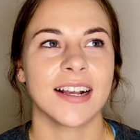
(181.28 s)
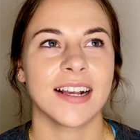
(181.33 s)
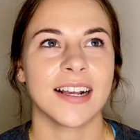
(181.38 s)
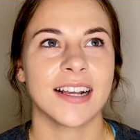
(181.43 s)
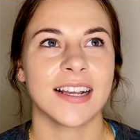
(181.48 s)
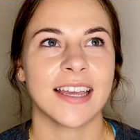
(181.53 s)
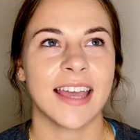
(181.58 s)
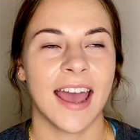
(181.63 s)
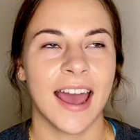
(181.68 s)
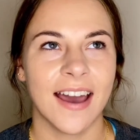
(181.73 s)

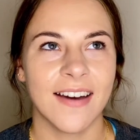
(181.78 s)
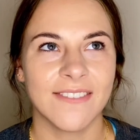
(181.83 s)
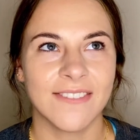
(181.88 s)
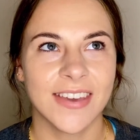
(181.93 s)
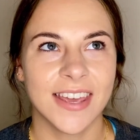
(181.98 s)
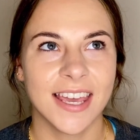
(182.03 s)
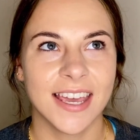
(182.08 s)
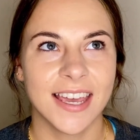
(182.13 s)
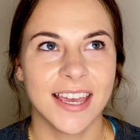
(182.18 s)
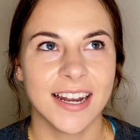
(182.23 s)

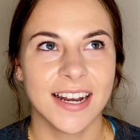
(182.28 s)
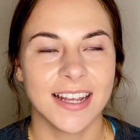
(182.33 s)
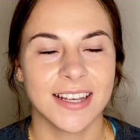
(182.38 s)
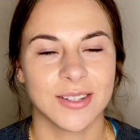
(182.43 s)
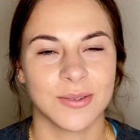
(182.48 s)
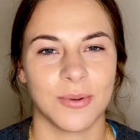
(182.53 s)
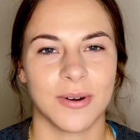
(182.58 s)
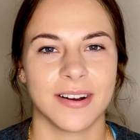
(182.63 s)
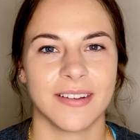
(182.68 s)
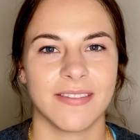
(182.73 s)
Caffeine
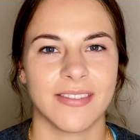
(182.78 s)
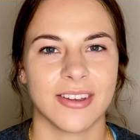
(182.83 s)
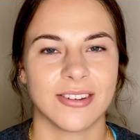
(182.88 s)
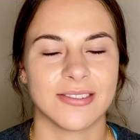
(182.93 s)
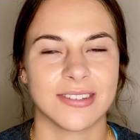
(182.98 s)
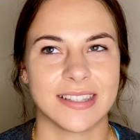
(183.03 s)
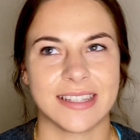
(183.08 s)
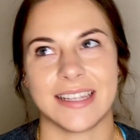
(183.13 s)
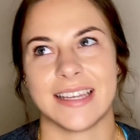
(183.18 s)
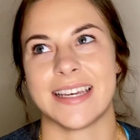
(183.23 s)
is one of
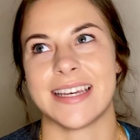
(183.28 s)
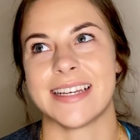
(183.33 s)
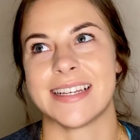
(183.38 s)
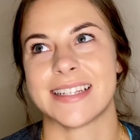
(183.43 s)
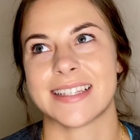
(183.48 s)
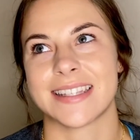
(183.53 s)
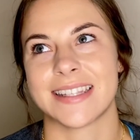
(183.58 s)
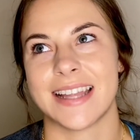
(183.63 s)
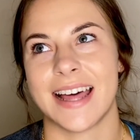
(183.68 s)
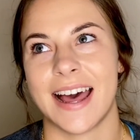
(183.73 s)
those
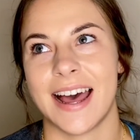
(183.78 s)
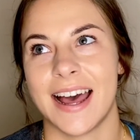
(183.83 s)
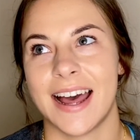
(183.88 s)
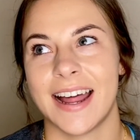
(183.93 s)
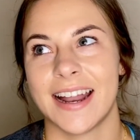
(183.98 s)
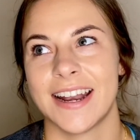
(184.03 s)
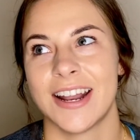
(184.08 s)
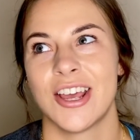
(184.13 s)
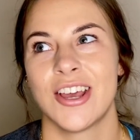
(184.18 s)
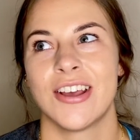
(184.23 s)
things
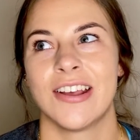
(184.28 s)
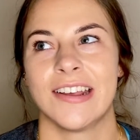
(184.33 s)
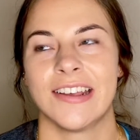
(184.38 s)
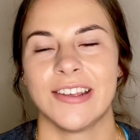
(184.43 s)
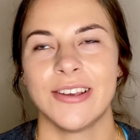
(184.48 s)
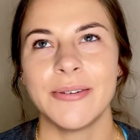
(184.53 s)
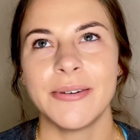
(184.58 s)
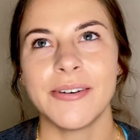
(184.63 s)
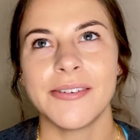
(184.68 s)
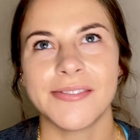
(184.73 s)
that
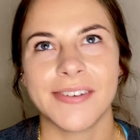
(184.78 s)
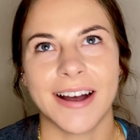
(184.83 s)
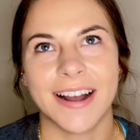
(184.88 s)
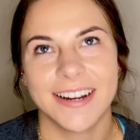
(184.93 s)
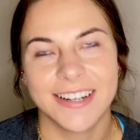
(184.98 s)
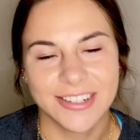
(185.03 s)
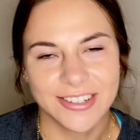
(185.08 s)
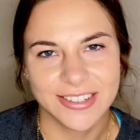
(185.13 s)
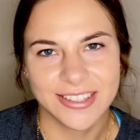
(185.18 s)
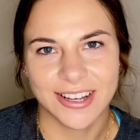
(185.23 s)
you will
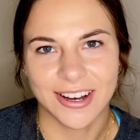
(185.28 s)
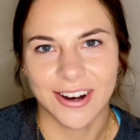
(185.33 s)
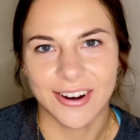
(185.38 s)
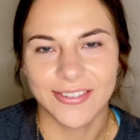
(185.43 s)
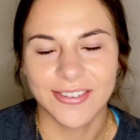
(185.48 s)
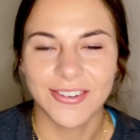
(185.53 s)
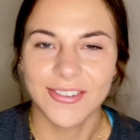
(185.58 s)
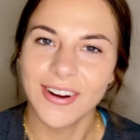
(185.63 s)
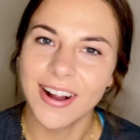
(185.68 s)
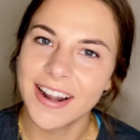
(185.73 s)
find
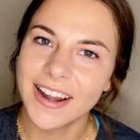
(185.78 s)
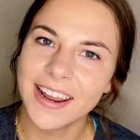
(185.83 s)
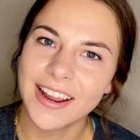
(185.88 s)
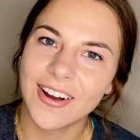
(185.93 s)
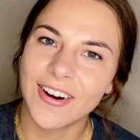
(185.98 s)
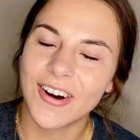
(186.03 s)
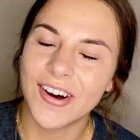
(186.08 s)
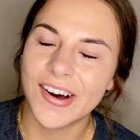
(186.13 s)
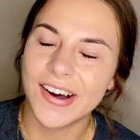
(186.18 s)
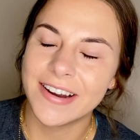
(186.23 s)
yourself running
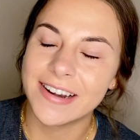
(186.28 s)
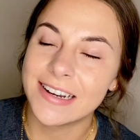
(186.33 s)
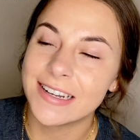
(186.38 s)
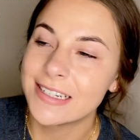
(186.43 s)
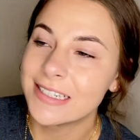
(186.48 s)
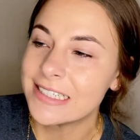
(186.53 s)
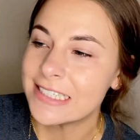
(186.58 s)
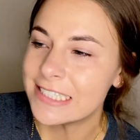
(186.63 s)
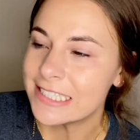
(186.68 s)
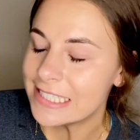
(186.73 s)
on
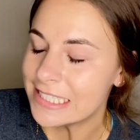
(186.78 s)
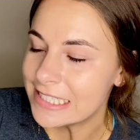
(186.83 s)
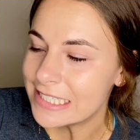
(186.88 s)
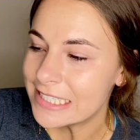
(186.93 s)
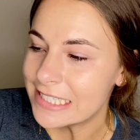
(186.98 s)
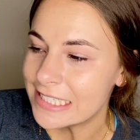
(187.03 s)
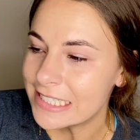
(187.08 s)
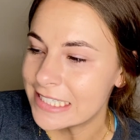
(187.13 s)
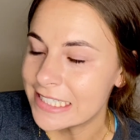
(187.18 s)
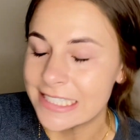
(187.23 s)

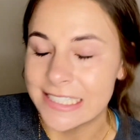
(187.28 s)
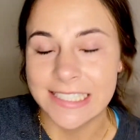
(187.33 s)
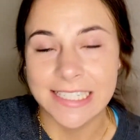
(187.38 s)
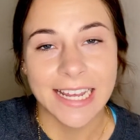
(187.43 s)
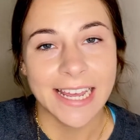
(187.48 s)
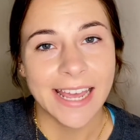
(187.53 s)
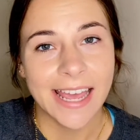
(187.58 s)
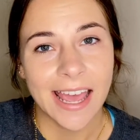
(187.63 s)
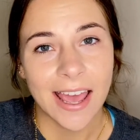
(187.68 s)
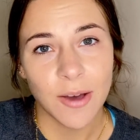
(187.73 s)

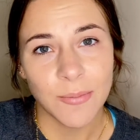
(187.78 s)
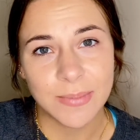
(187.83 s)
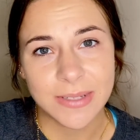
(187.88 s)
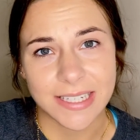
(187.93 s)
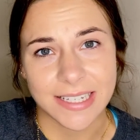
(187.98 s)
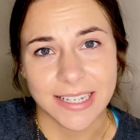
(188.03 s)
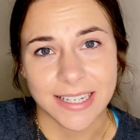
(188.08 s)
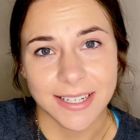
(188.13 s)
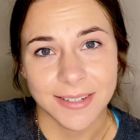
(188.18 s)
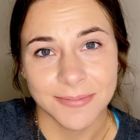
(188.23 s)

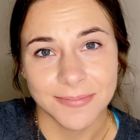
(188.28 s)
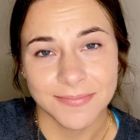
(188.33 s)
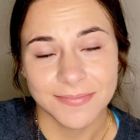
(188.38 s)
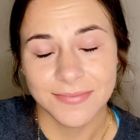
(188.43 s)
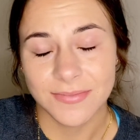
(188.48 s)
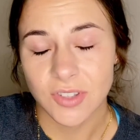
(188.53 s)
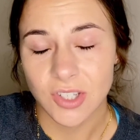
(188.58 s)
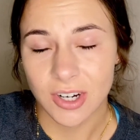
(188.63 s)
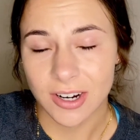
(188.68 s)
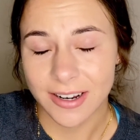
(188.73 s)
empty
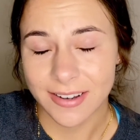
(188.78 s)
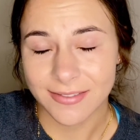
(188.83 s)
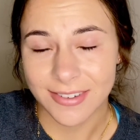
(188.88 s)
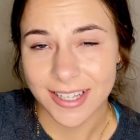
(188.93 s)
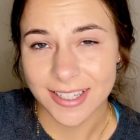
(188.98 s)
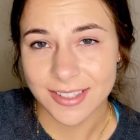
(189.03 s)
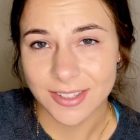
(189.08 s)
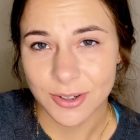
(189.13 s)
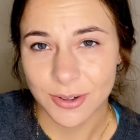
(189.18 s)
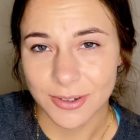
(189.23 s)
during
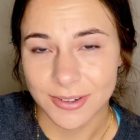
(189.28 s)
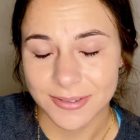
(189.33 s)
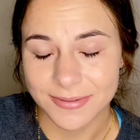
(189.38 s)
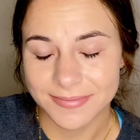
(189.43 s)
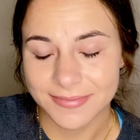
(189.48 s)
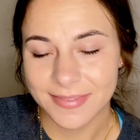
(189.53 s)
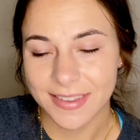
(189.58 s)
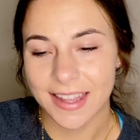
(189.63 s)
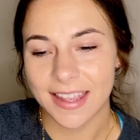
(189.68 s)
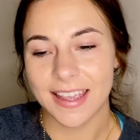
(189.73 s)
vet school.
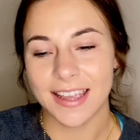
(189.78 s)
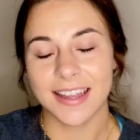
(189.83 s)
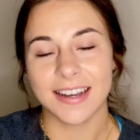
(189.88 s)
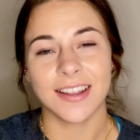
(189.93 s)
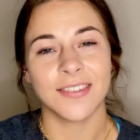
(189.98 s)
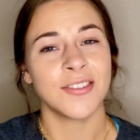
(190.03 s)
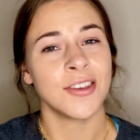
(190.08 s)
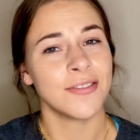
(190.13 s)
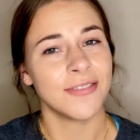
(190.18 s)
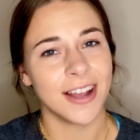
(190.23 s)
And
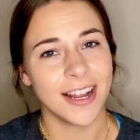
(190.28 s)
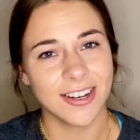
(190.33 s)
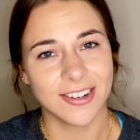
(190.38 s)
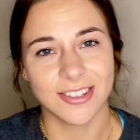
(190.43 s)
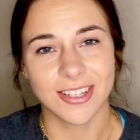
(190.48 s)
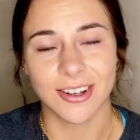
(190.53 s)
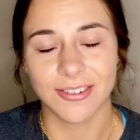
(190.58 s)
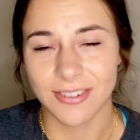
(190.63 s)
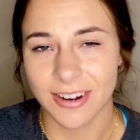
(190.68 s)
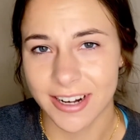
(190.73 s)
if you find
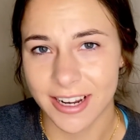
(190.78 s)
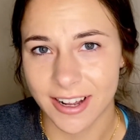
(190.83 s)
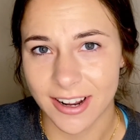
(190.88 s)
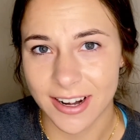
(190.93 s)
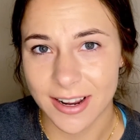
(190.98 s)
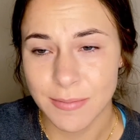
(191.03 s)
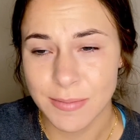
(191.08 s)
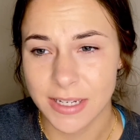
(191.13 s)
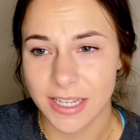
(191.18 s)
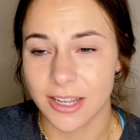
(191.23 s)
yourself running on
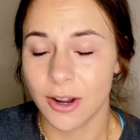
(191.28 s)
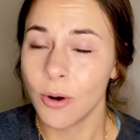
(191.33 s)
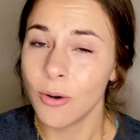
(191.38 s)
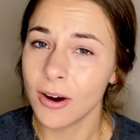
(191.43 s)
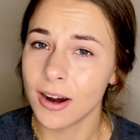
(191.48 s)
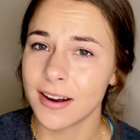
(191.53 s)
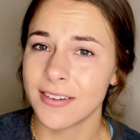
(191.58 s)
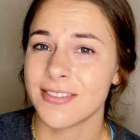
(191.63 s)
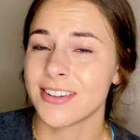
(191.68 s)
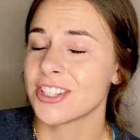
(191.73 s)
empty,
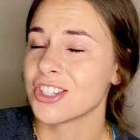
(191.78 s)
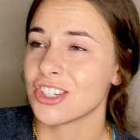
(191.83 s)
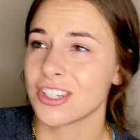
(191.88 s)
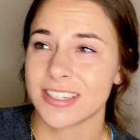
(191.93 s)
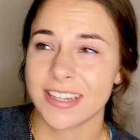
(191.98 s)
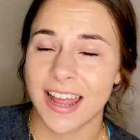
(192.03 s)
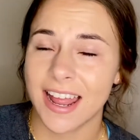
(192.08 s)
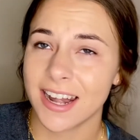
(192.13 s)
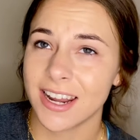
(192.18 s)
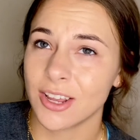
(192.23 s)
or if it's
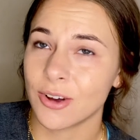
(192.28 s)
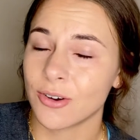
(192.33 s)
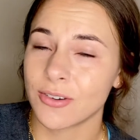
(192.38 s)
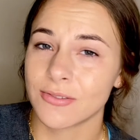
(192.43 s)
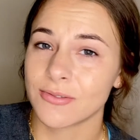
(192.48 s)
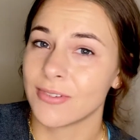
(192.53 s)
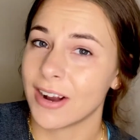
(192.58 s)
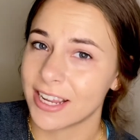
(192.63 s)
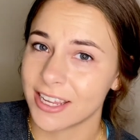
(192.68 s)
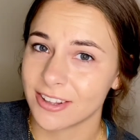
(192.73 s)
just any
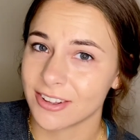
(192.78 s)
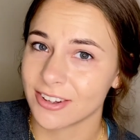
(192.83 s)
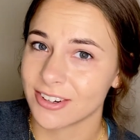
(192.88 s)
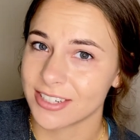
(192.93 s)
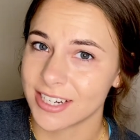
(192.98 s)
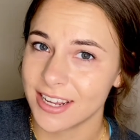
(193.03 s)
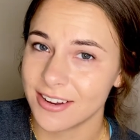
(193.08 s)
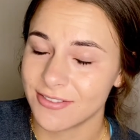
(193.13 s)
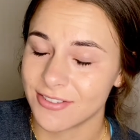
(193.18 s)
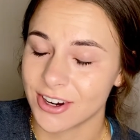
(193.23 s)
old regular
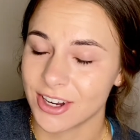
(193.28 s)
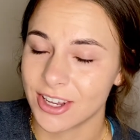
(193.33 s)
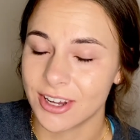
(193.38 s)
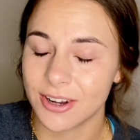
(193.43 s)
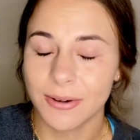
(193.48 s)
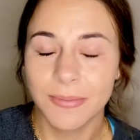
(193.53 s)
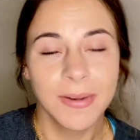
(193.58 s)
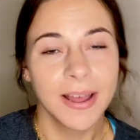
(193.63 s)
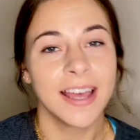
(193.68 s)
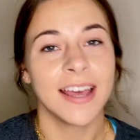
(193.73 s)
day for
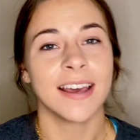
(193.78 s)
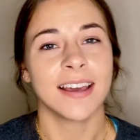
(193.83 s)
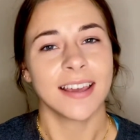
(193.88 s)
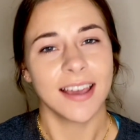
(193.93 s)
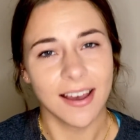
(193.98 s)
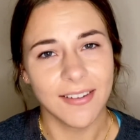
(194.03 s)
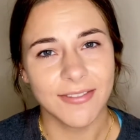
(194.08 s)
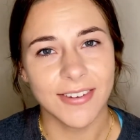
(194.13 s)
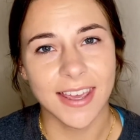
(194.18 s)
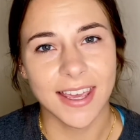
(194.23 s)
you,
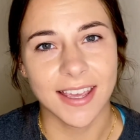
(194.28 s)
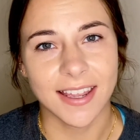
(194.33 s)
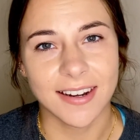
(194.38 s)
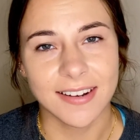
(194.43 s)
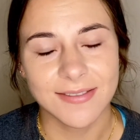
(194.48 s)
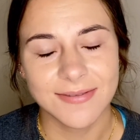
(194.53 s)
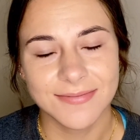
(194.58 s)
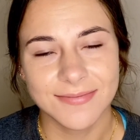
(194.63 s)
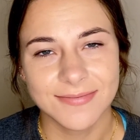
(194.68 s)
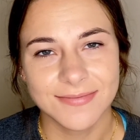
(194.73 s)

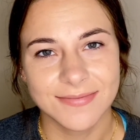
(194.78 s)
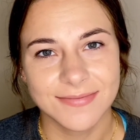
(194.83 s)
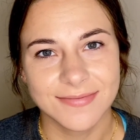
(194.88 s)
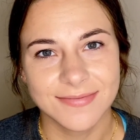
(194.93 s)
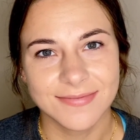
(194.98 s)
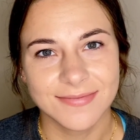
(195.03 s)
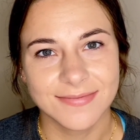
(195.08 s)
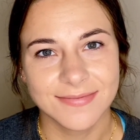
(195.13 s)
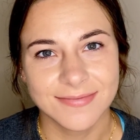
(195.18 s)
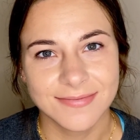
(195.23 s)
caffeine
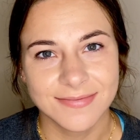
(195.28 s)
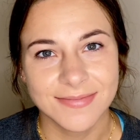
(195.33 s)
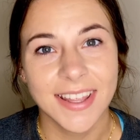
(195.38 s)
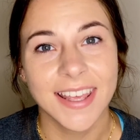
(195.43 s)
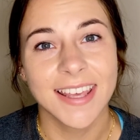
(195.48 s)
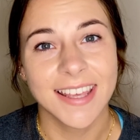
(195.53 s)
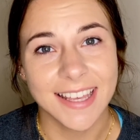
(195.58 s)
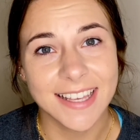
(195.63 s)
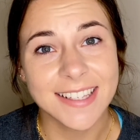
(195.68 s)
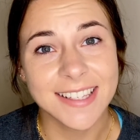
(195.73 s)

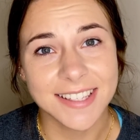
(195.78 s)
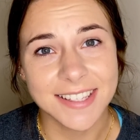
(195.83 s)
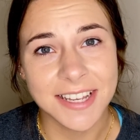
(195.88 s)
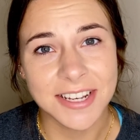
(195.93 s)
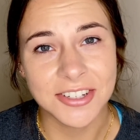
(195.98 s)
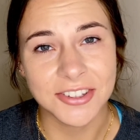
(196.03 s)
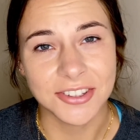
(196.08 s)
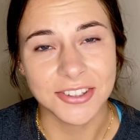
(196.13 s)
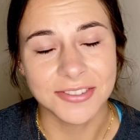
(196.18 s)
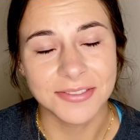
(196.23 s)
is
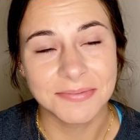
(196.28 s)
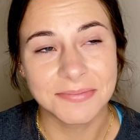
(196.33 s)
essential.